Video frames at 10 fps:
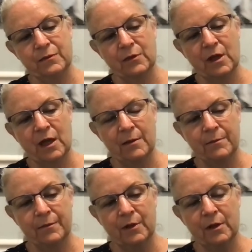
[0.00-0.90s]
Okay.
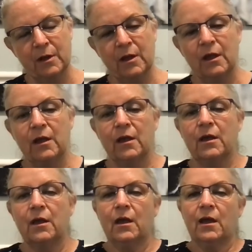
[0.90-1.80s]

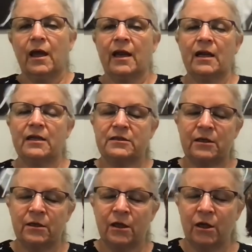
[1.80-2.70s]
And
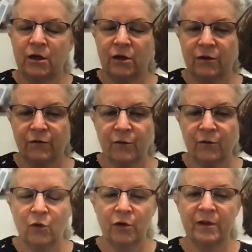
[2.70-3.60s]
listen for
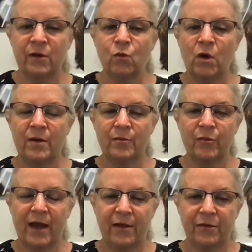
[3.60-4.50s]
more than one
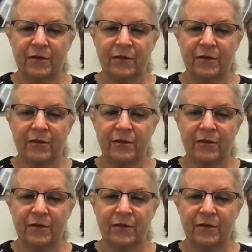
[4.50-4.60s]
breath.